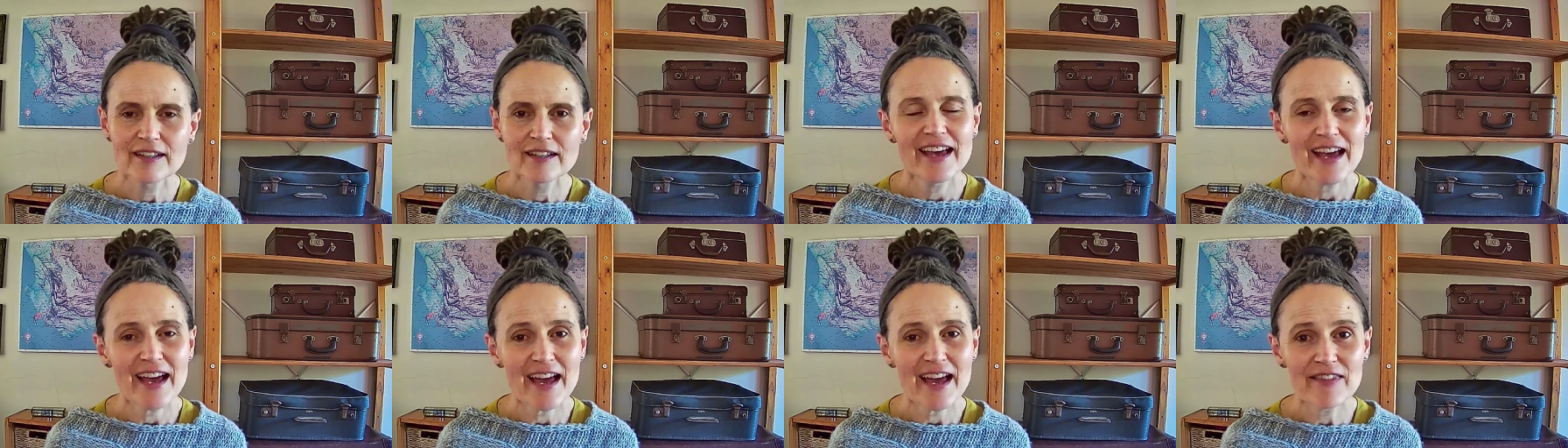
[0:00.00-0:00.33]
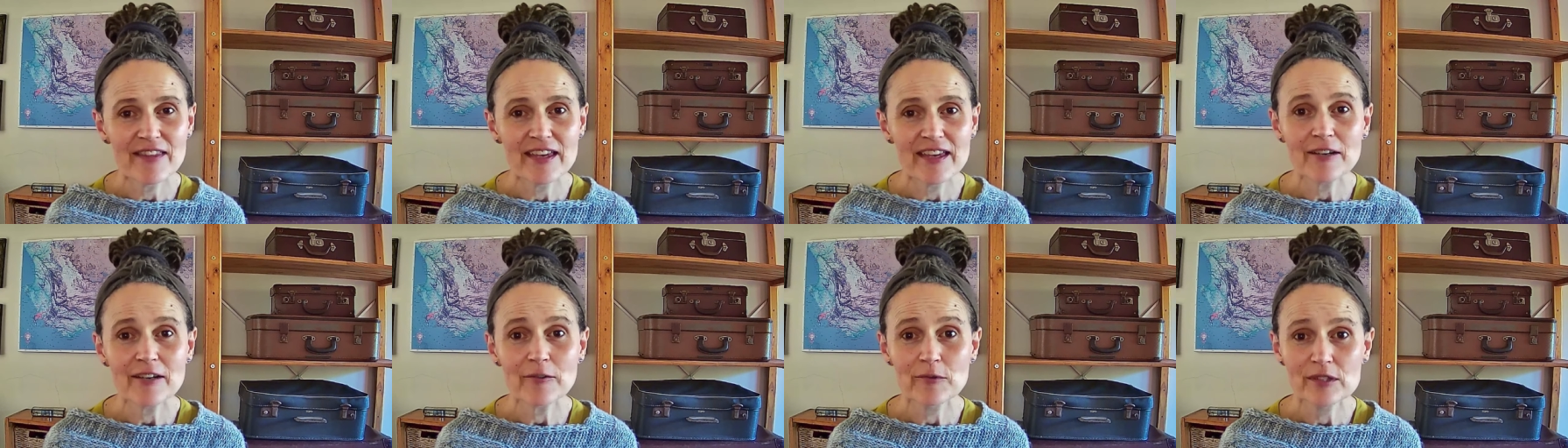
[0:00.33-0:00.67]
And
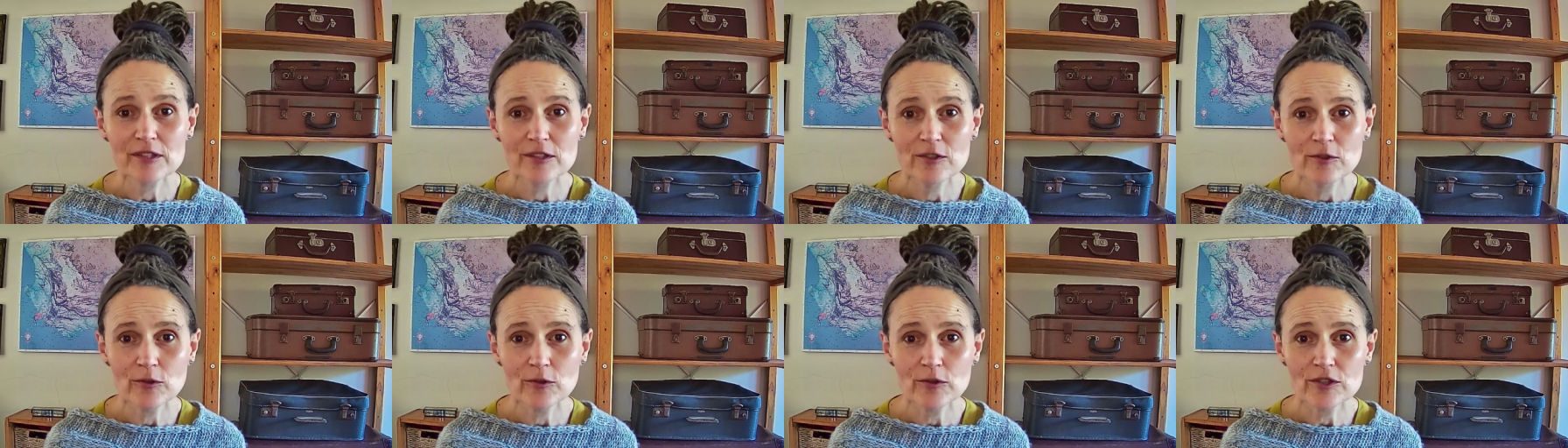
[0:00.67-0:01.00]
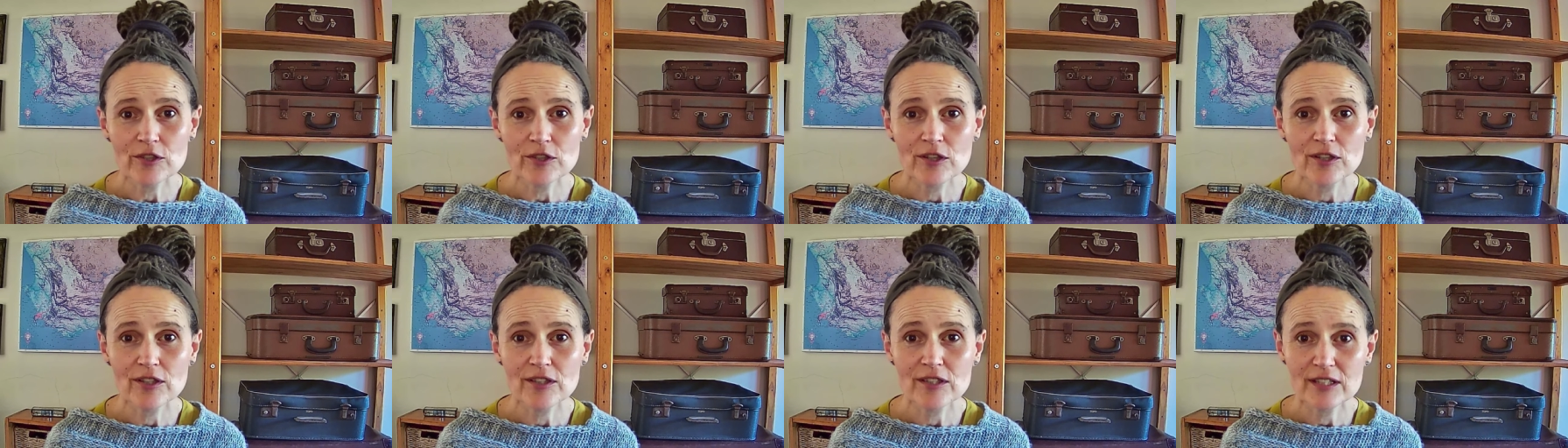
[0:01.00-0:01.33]
then it was your
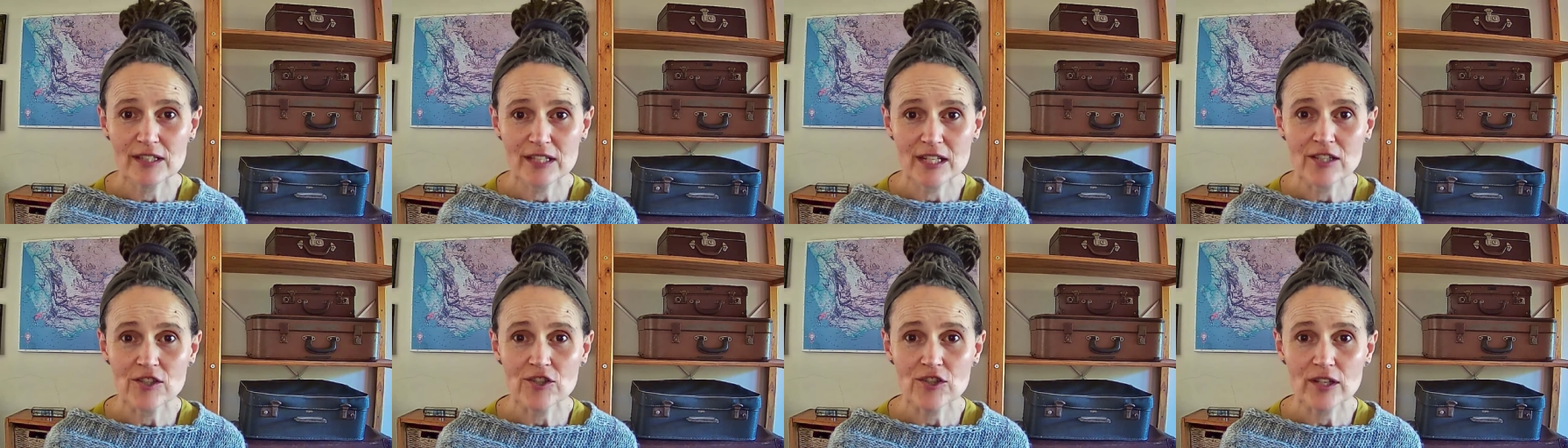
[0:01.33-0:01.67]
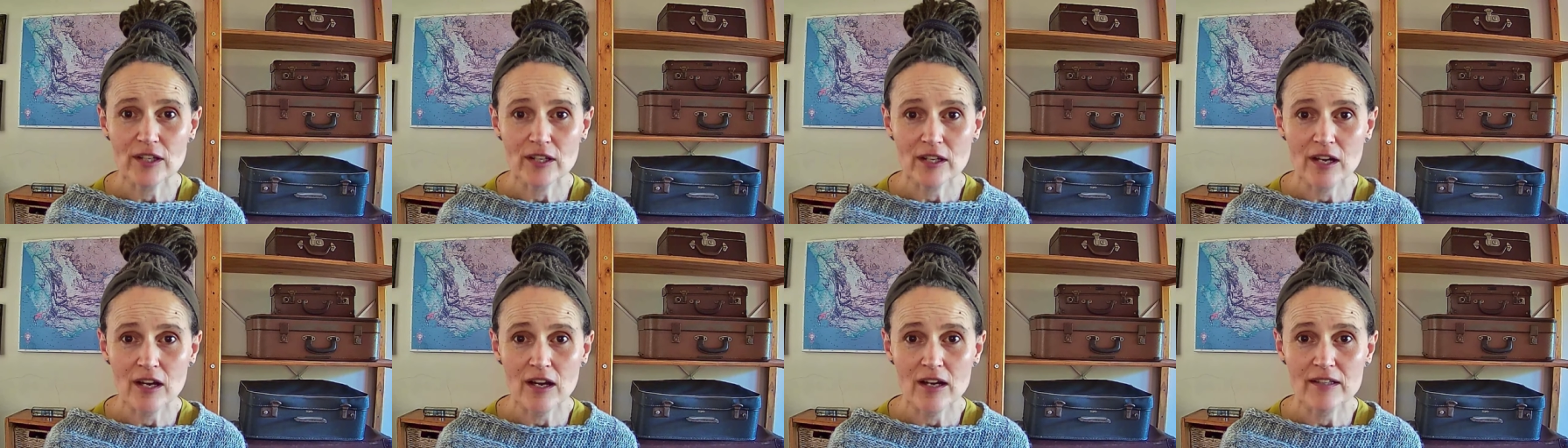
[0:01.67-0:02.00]
turn to teach the
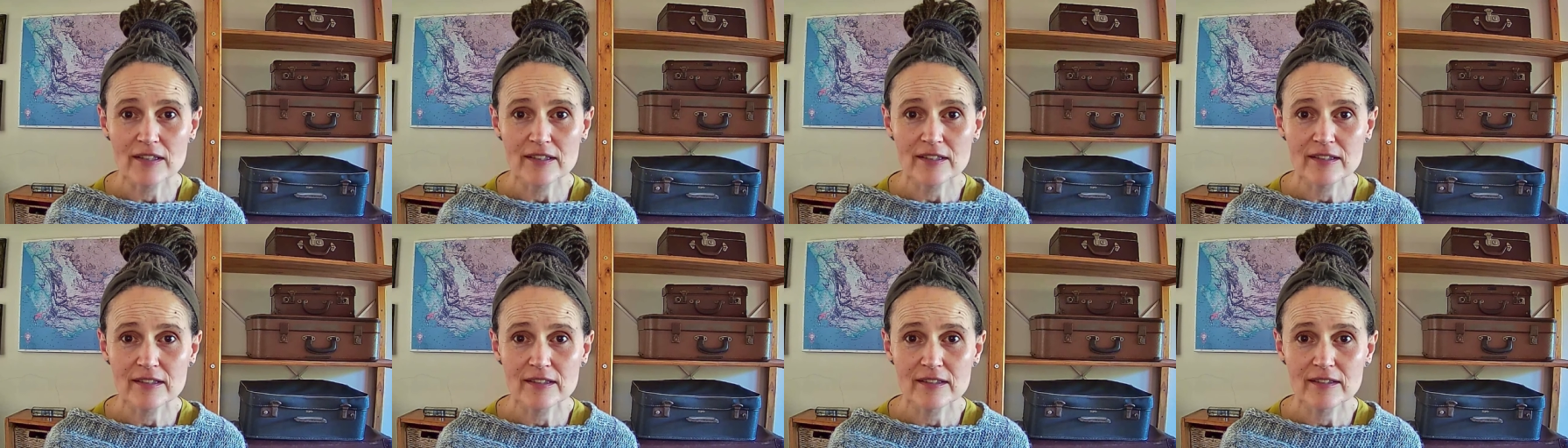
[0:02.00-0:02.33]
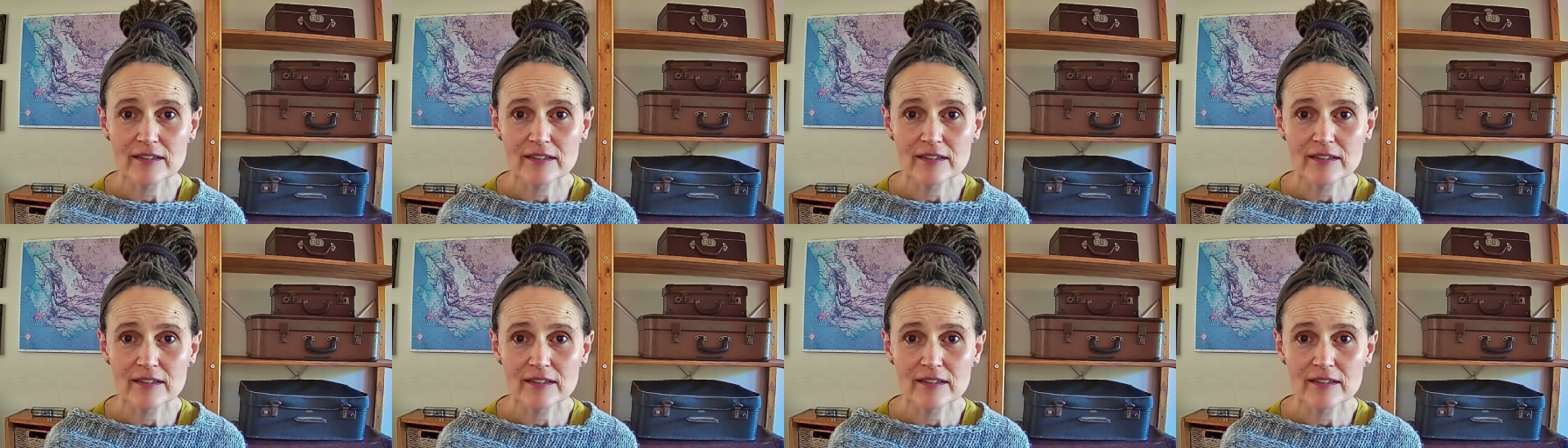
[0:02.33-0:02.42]
class